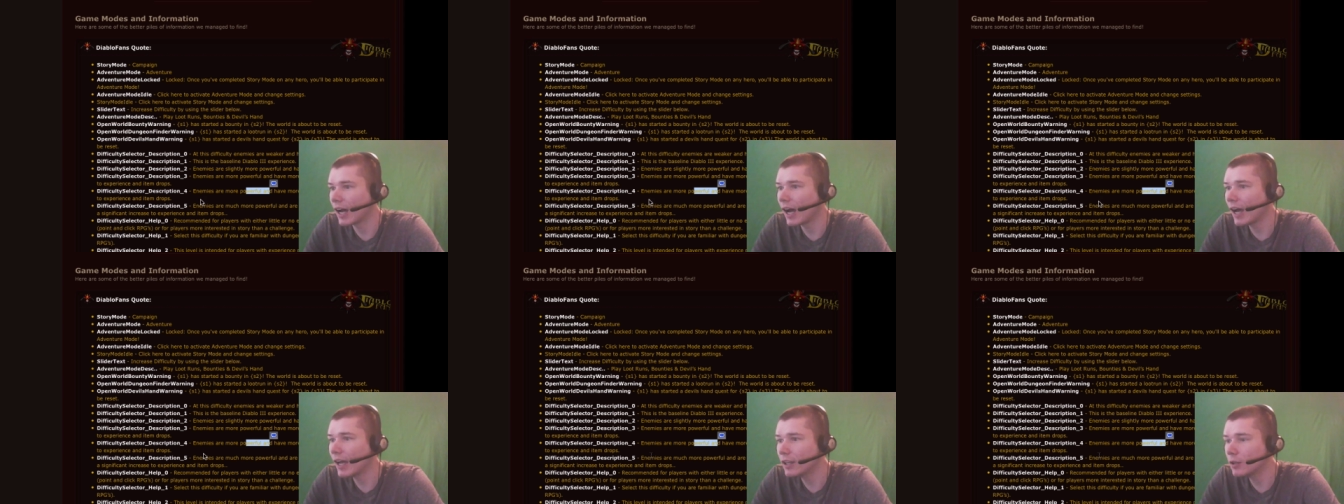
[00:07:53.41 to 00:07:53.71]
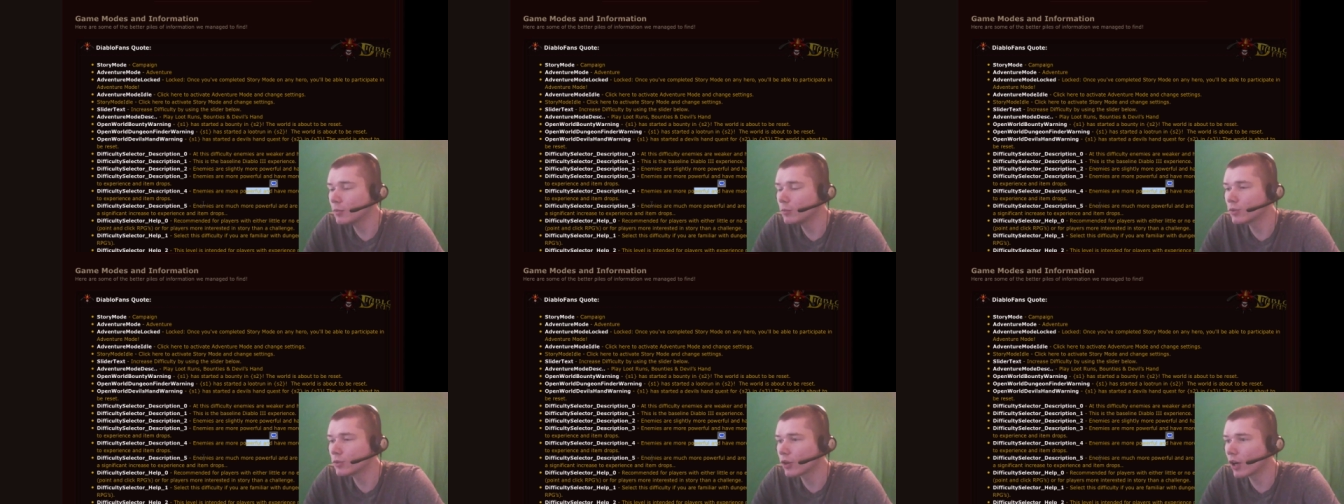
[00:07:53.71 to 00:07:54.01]

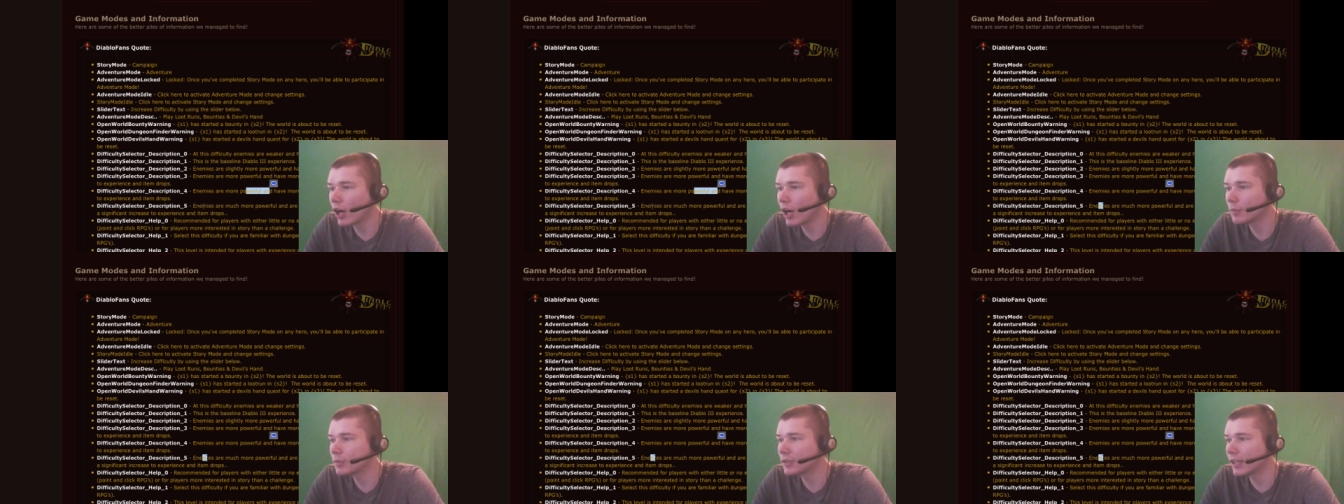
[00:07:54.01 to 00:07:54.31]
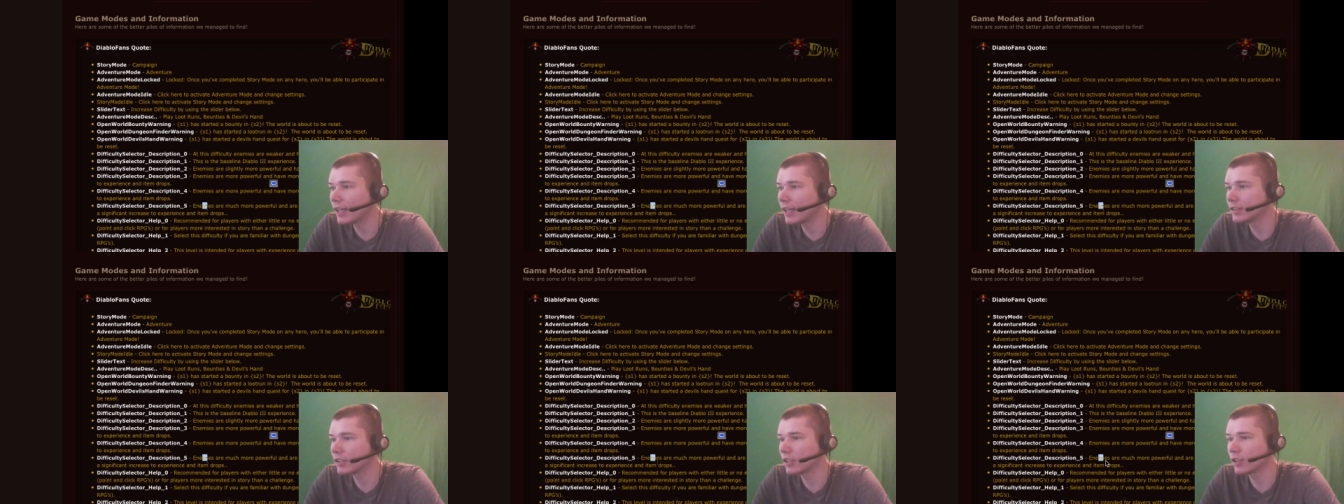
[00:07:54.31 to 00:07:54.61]
item drops
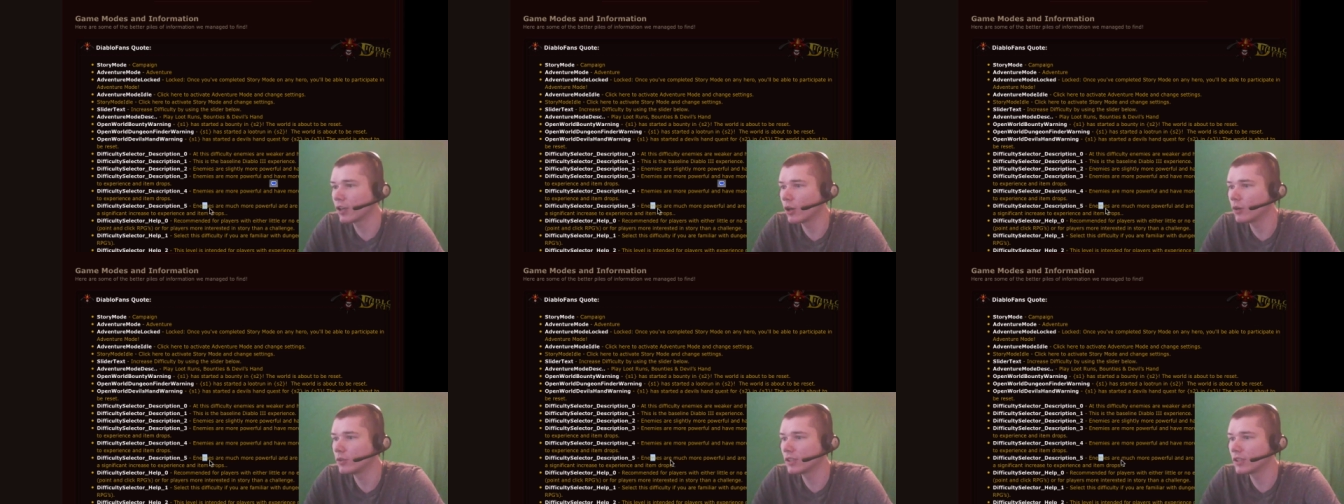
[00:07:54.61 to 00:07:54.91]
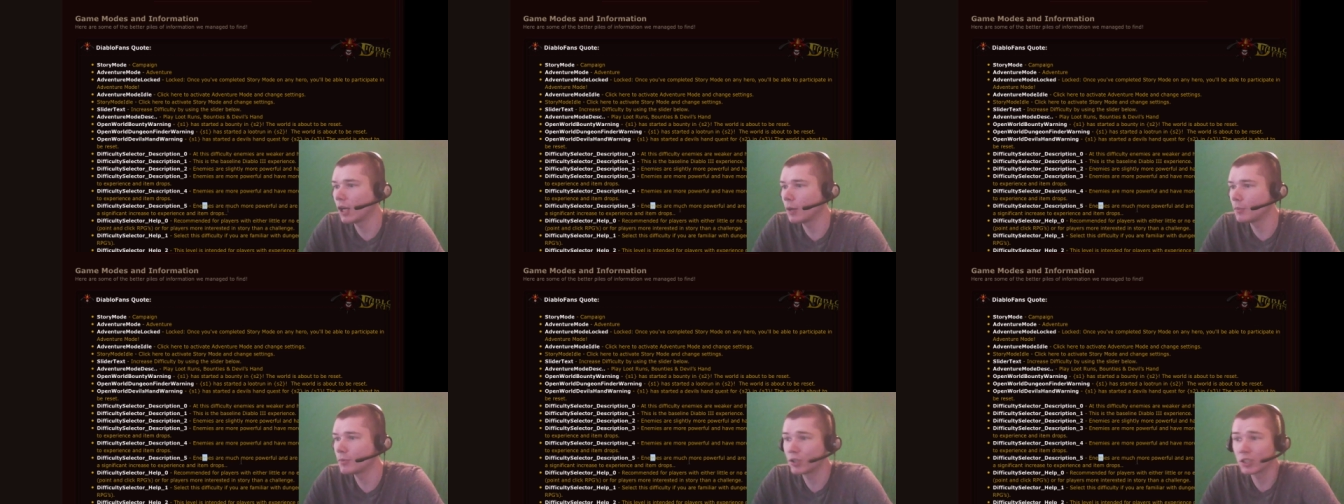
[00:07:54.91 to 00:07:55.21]
as it goes
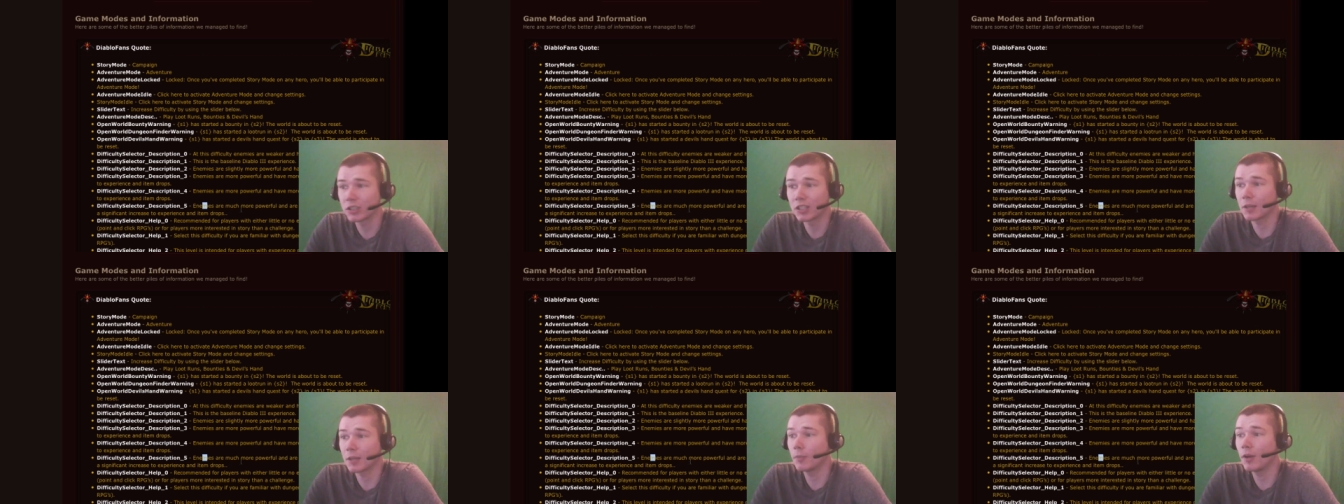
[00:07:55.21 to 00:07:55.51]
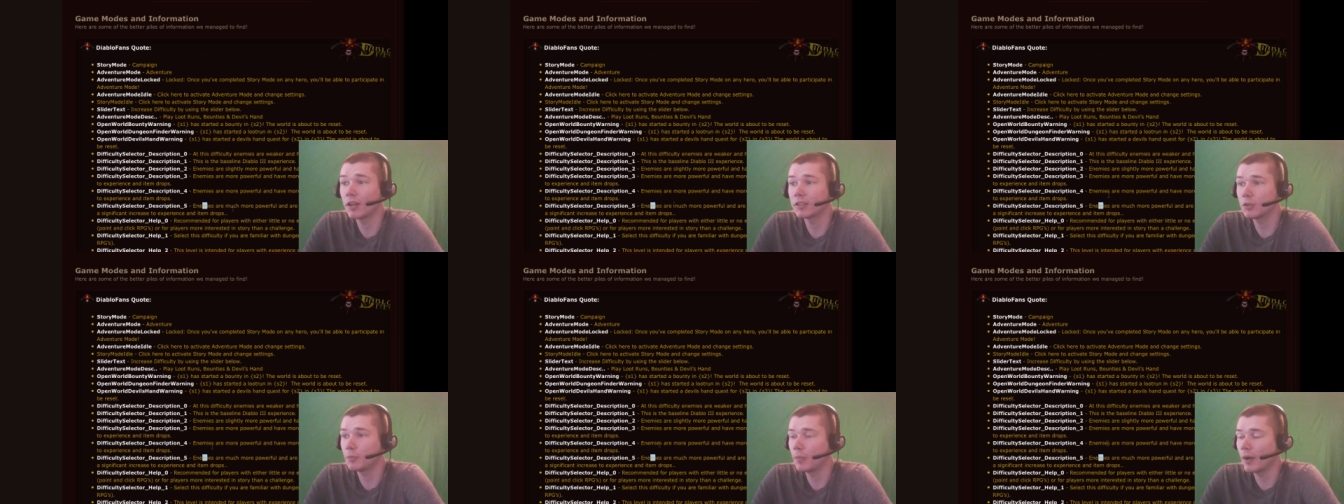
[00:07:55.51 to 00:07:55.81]
up, just like
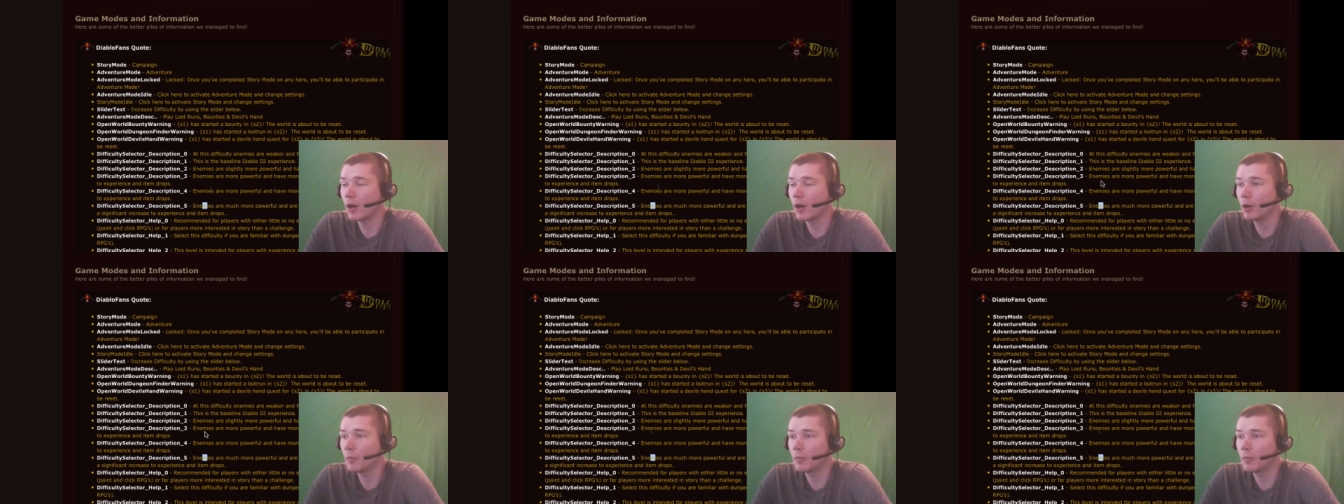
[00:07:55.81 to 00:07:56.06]
Monster Power.